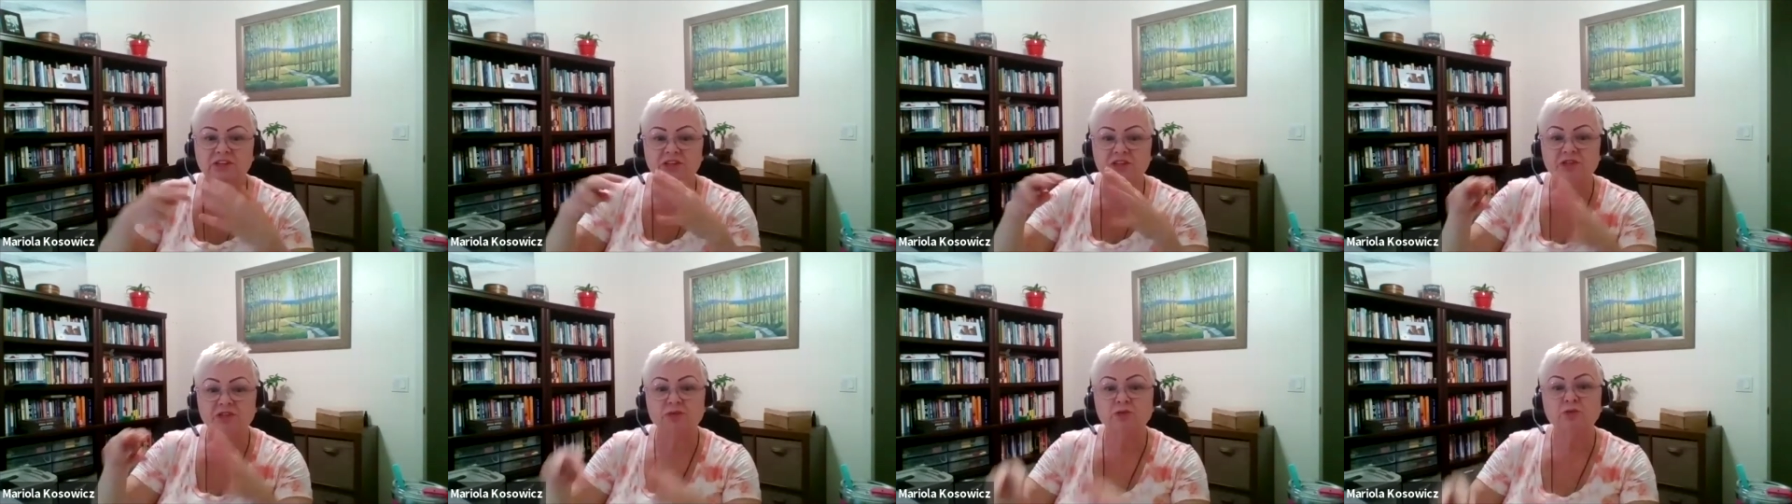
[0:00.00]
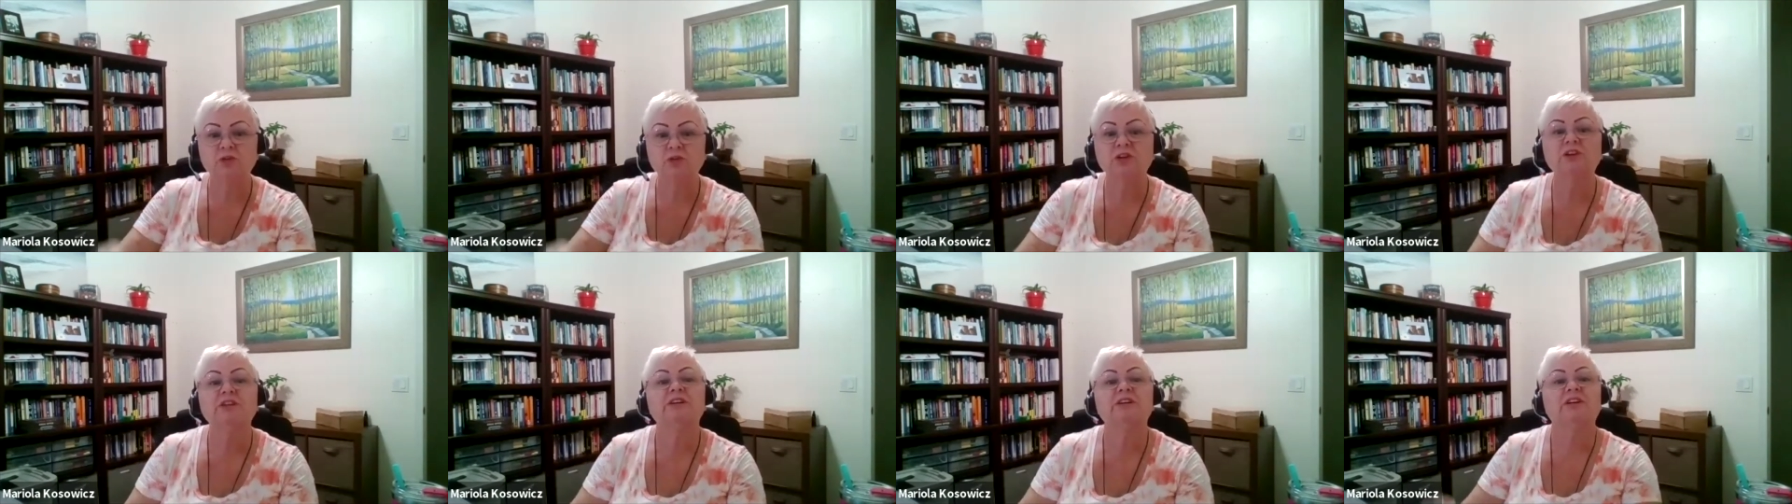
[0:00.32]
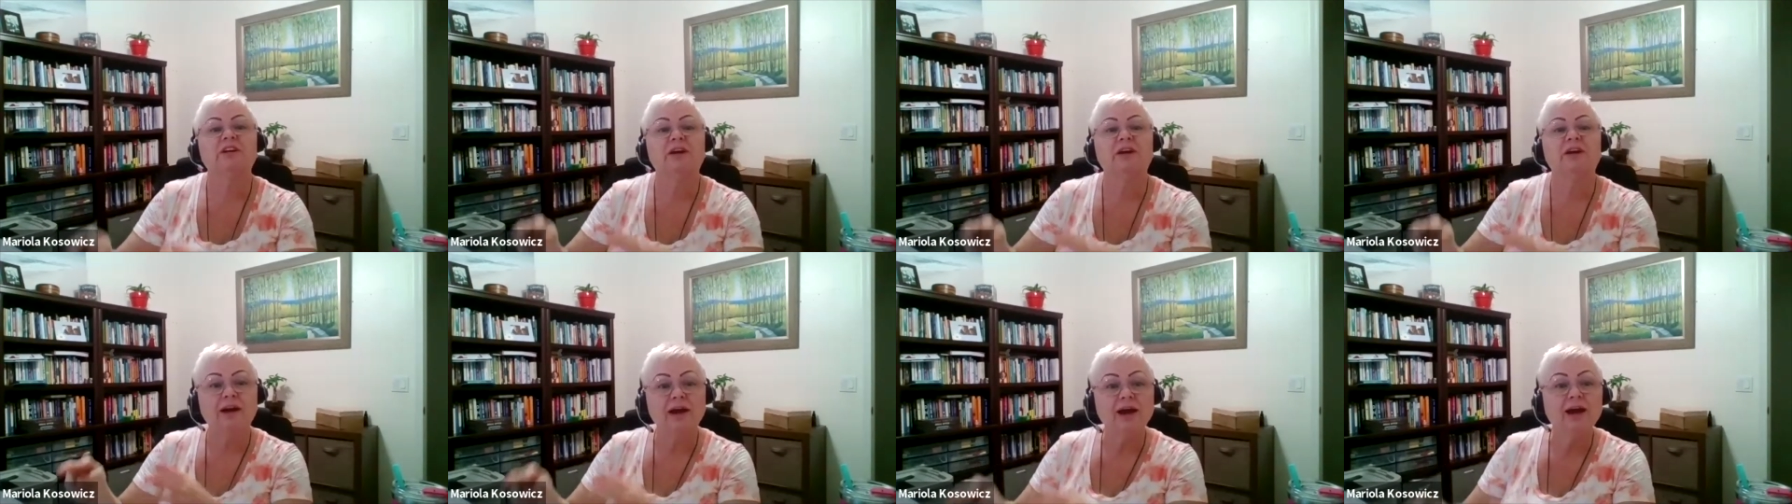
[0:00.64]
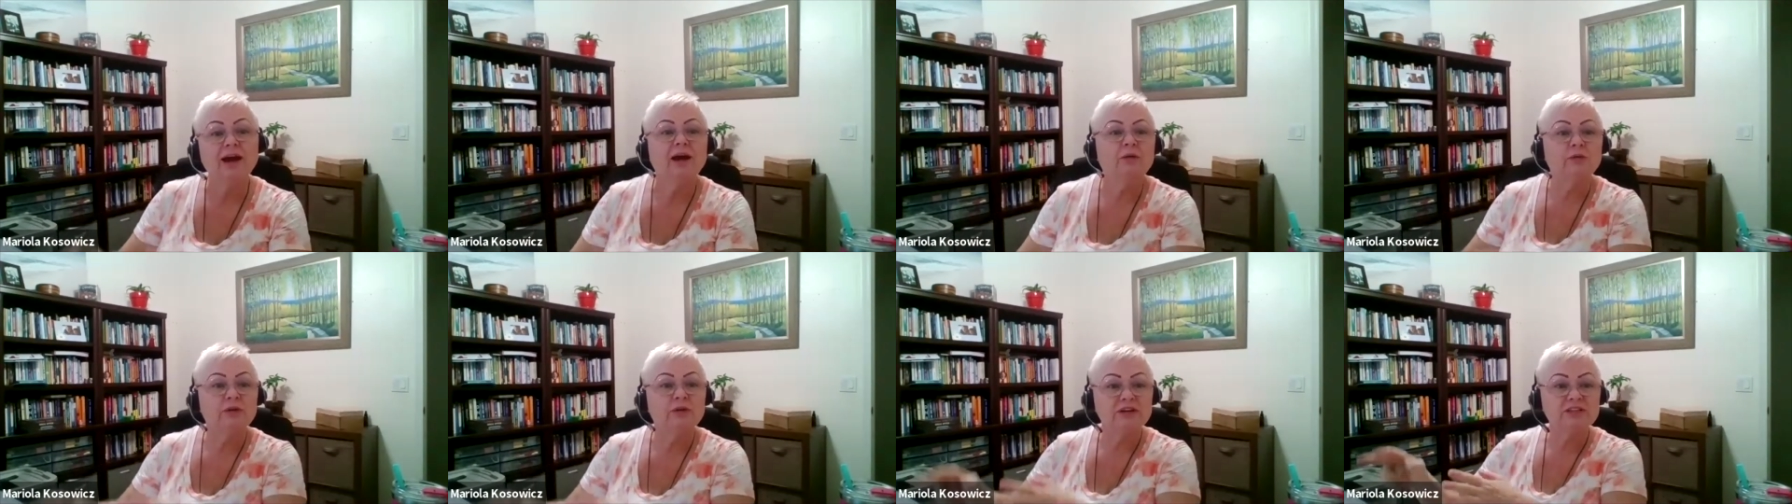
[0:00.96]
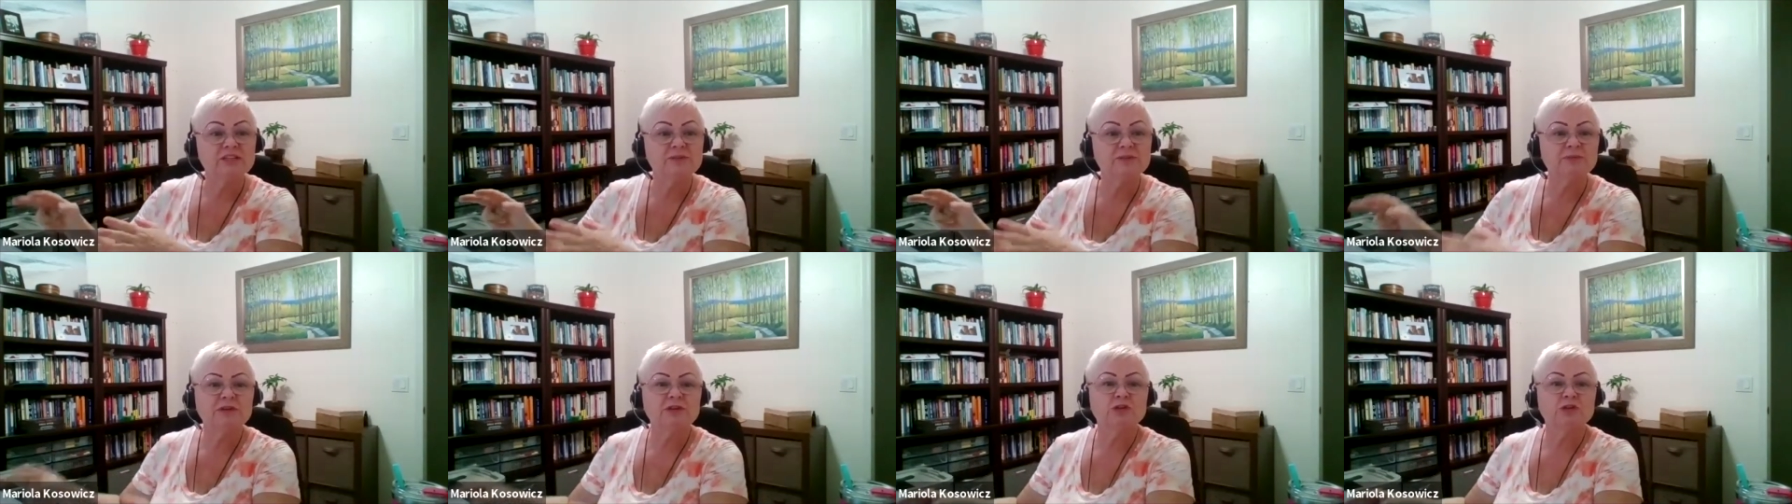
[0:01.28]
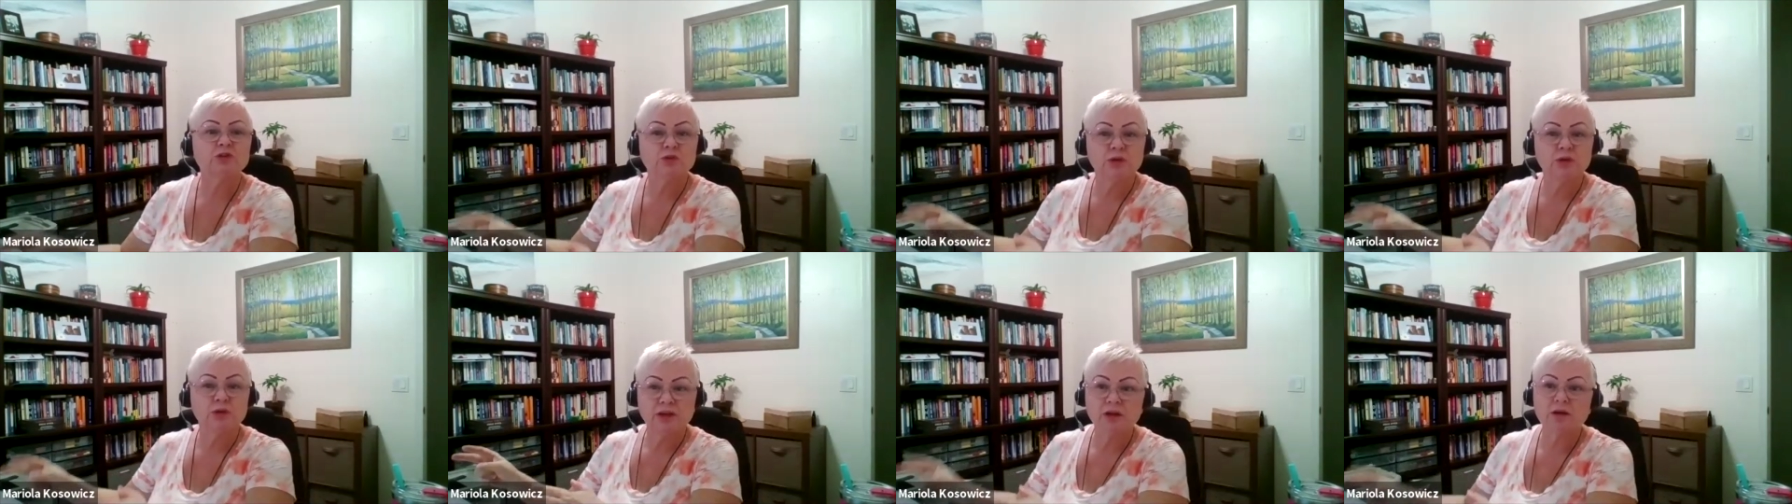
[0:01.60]
is to clear our
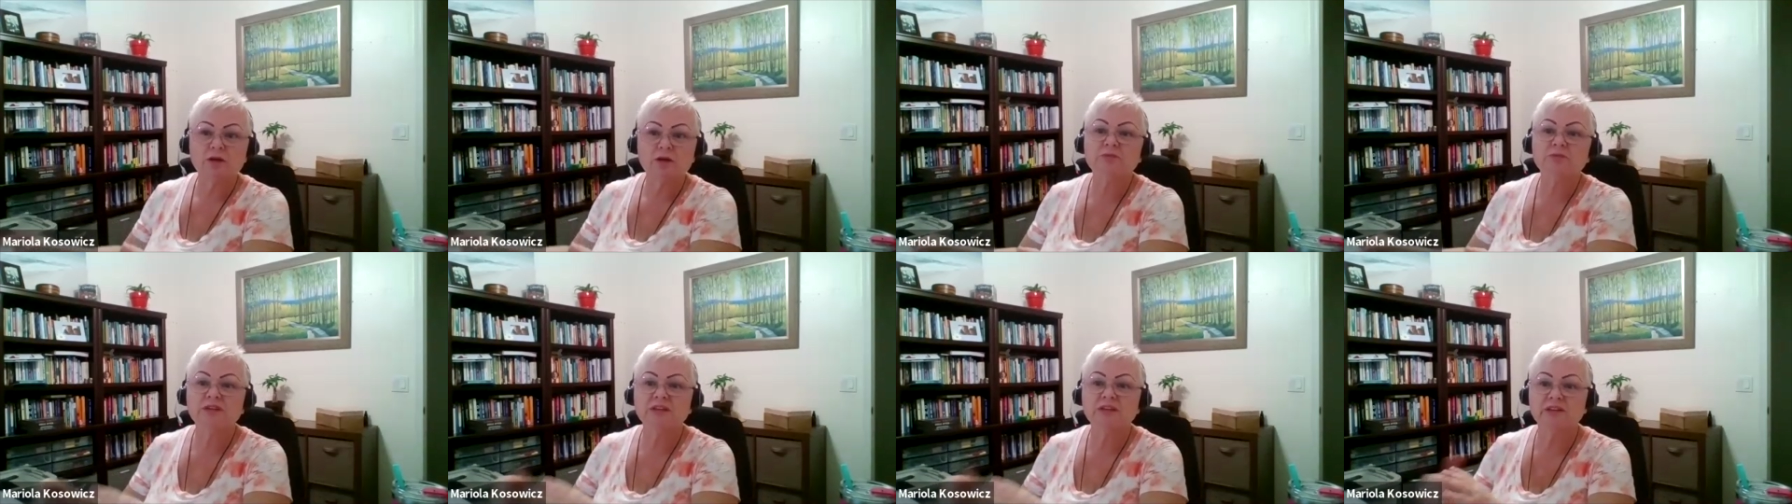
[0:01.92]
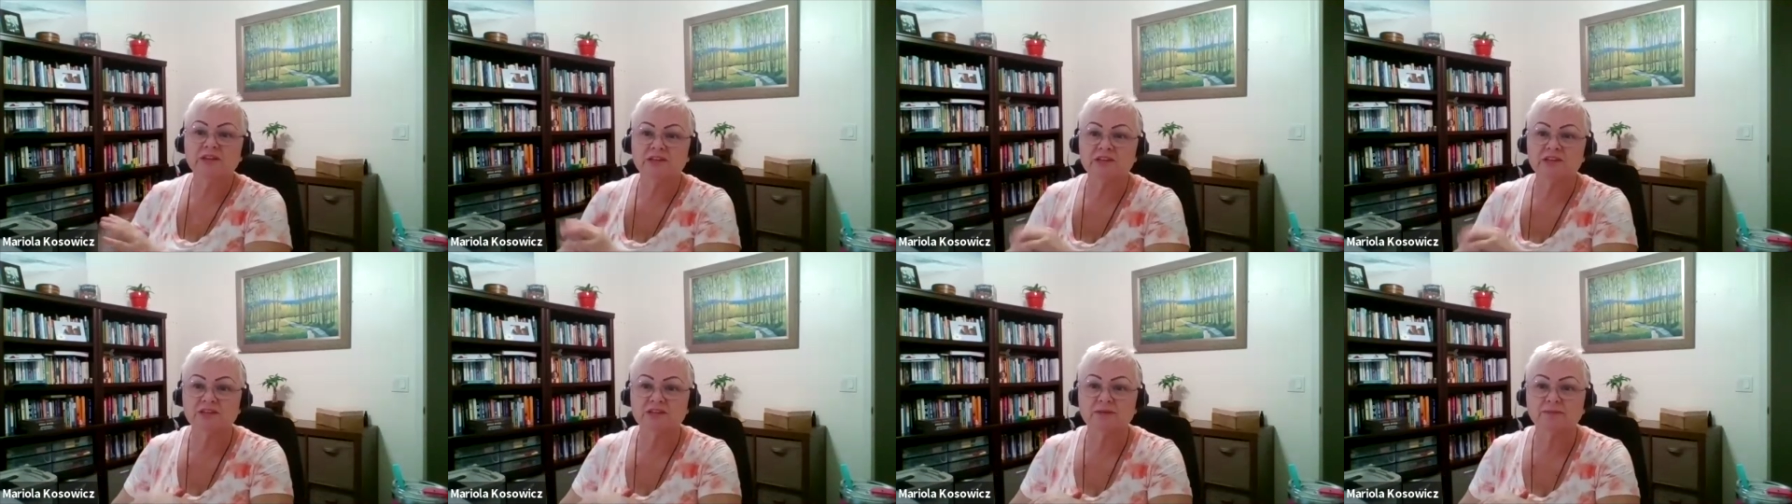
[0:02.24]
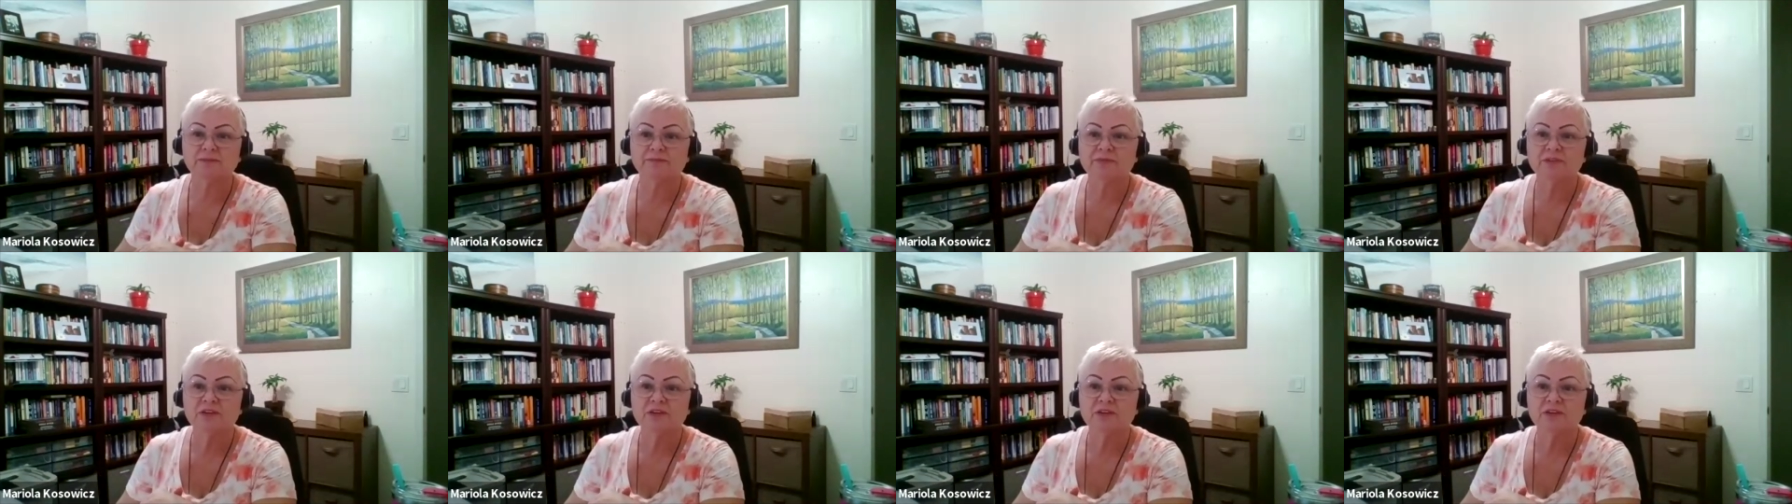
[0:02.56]
spiritual committees